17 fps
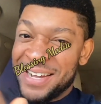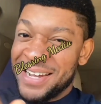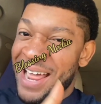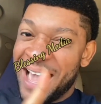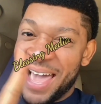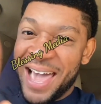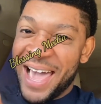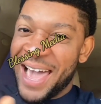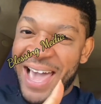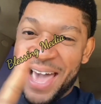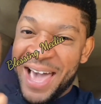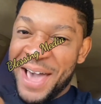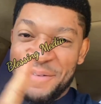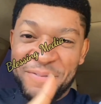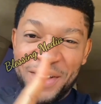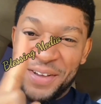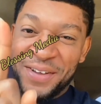with a
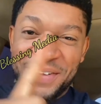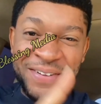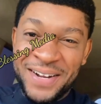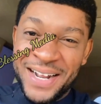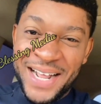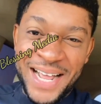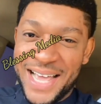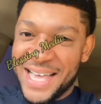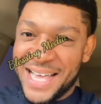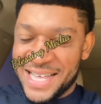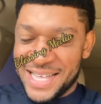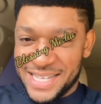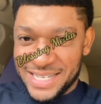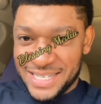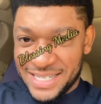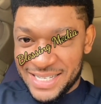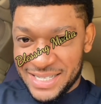praying hands and
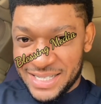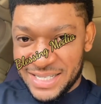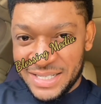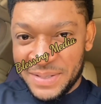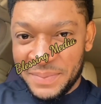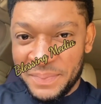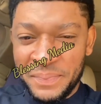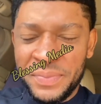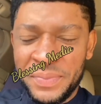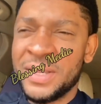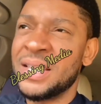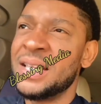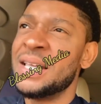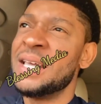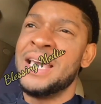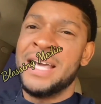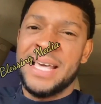also a
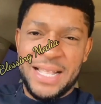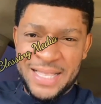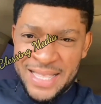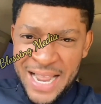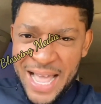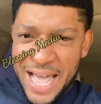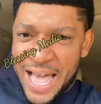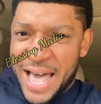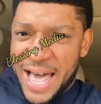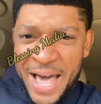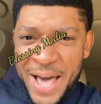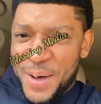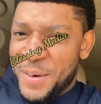crying emoji.